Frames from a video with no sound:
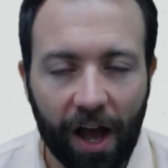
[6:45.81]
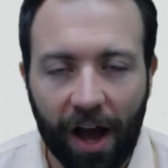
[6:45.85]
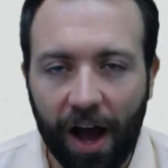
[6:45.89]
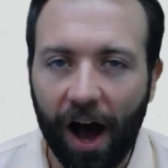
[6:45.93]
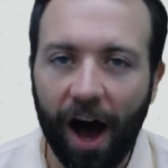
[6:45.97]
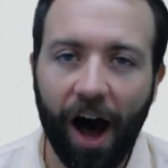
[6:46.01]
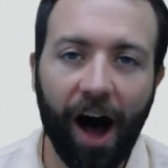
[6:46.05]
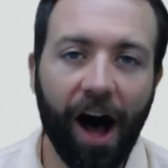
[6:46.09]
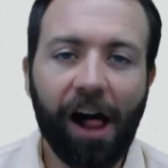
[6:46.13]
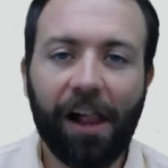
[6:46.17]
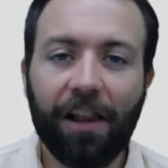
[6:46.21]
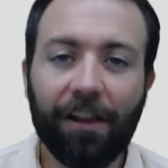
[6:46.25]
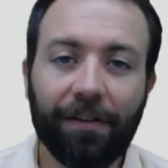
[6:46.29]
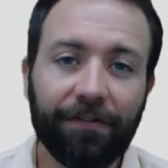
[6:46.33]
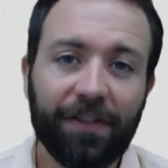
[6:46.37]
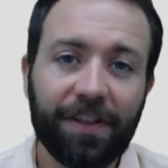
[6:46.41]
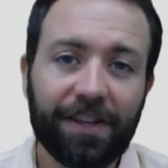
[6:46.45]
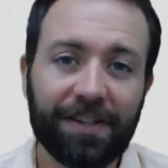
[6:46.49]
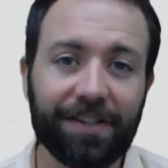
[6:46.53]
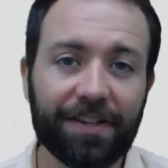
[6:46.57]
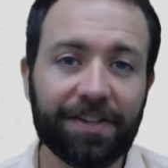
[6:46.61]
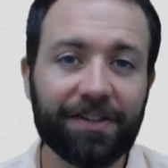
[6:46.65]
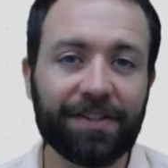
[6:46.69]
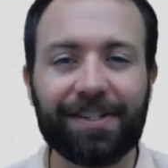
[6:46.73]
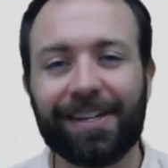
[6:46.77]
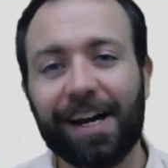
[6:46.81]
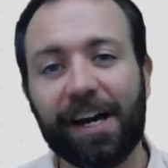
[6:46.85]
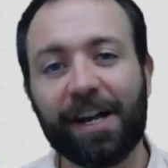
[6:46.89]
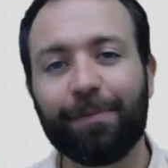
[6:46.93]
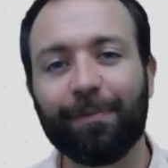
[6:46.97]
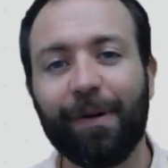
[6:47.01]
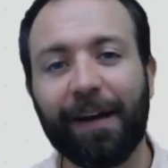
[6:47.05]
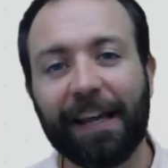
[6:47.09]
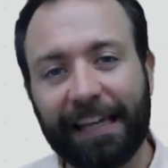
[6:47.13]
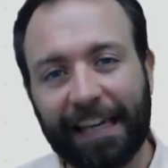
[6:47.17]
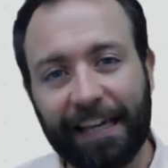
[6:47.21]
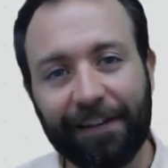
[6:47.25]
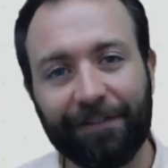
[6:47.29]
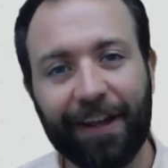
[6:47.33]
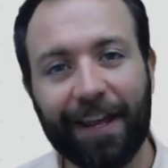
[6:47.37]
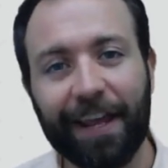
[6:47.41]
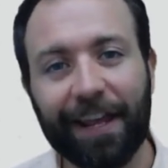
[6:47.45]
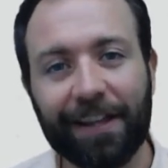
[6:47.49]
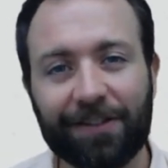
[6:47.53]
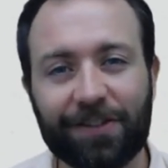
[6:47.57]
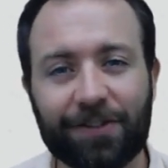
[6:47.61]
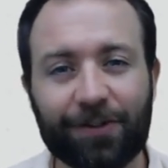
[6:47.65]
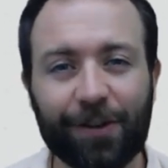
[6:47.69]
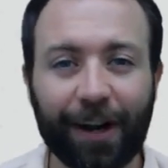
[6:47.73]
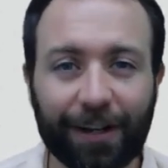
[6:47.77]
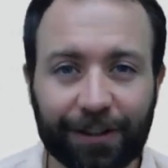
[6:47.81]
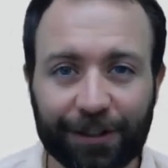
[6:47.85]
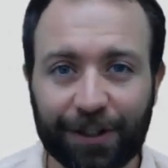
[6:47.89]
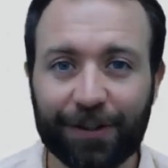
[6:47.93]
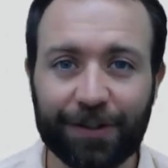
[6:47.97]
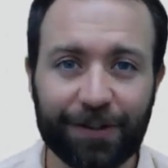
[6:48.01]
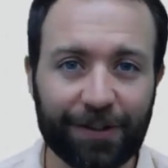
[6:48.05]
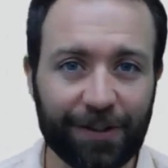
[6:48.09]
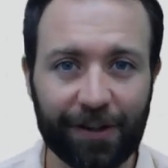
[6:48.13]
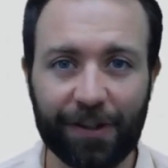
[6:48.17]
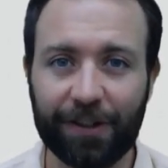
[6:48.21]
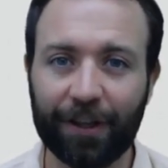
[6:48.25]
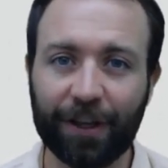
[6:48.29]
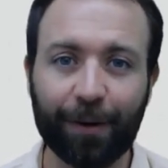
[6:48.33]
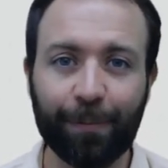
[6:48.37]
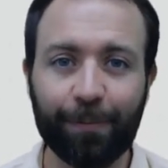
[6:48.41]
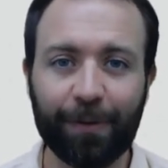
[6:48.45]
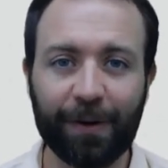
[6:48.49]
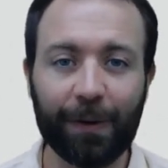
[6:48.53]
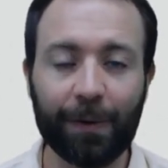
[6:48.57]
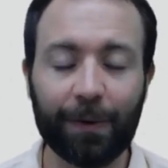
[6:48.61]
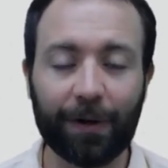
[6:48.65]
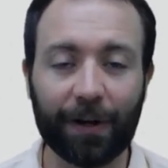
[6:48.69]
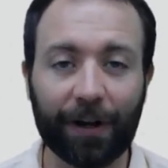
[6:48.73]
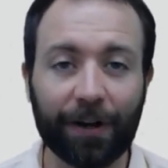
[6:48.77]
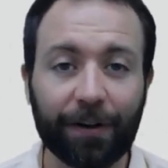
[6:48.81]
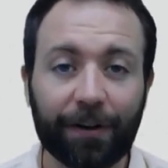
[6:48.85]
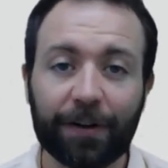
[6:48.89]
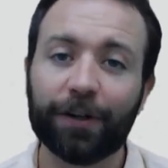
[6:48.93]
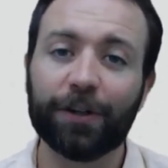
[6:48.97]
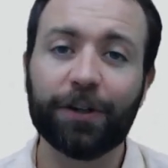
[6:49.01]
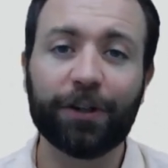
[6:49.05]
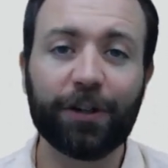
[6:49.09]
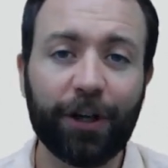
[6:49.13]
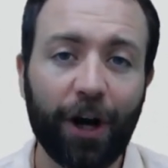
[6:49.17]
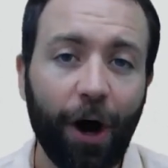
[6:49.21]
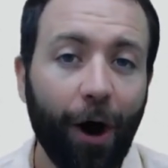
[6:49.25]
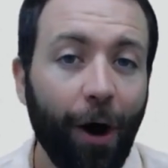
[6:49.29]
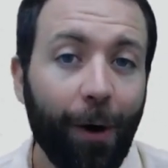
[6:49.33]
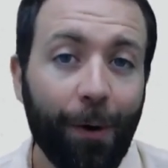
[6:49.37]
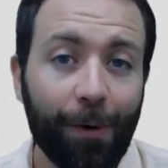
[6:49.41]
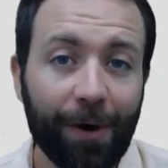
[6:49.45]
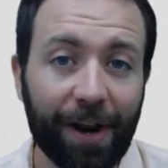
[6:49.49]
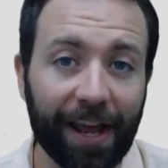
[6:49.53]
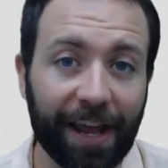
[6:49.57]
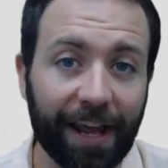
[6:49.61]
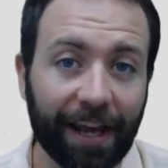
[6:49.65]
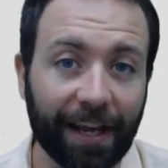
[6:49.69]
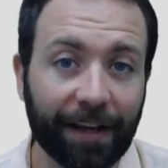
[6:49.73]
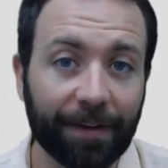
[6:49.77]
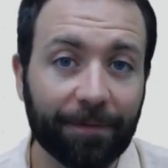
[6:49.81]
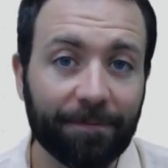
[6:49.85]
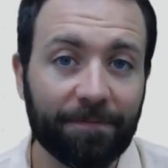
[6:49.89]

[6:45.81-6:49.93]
All of this is done by giving instructions to the computer. Coding.